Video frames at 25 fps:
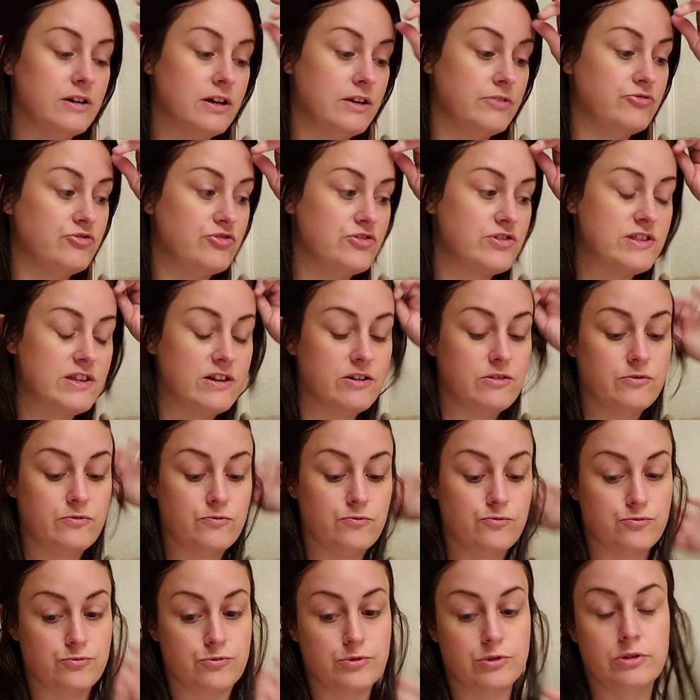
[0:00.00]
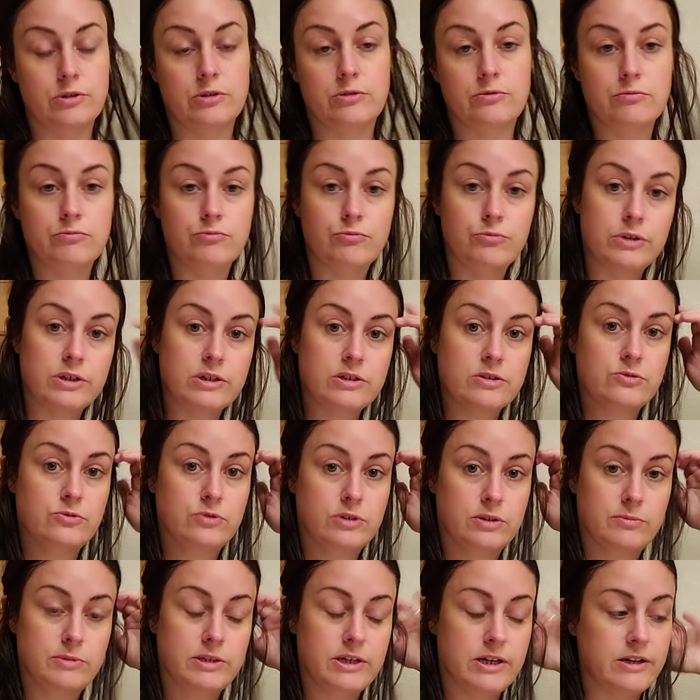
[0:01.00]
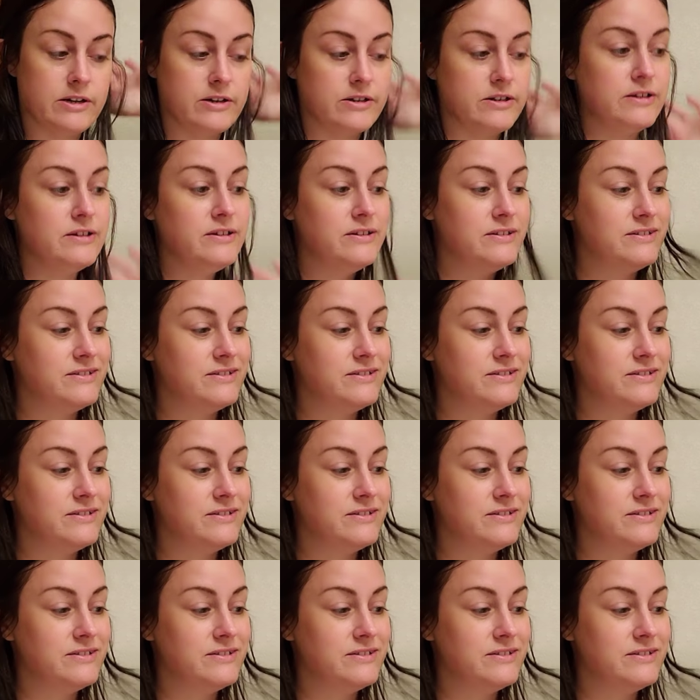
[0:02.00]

I just sound really weird when I'm tired.